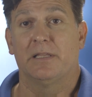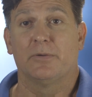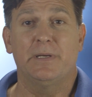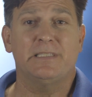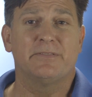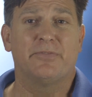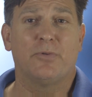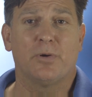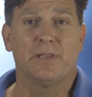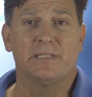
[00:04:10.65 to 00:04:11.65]
The reason
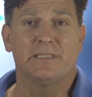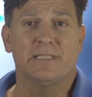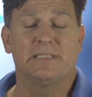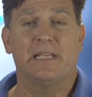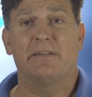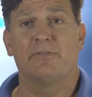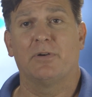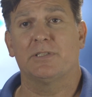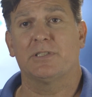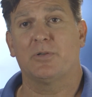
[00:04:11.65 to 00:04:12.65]
for this is the
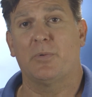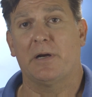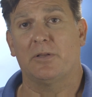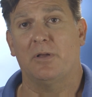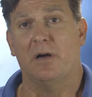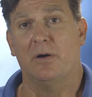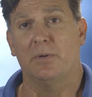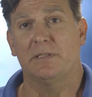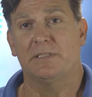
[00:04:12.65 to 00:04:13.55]
inverse square law, which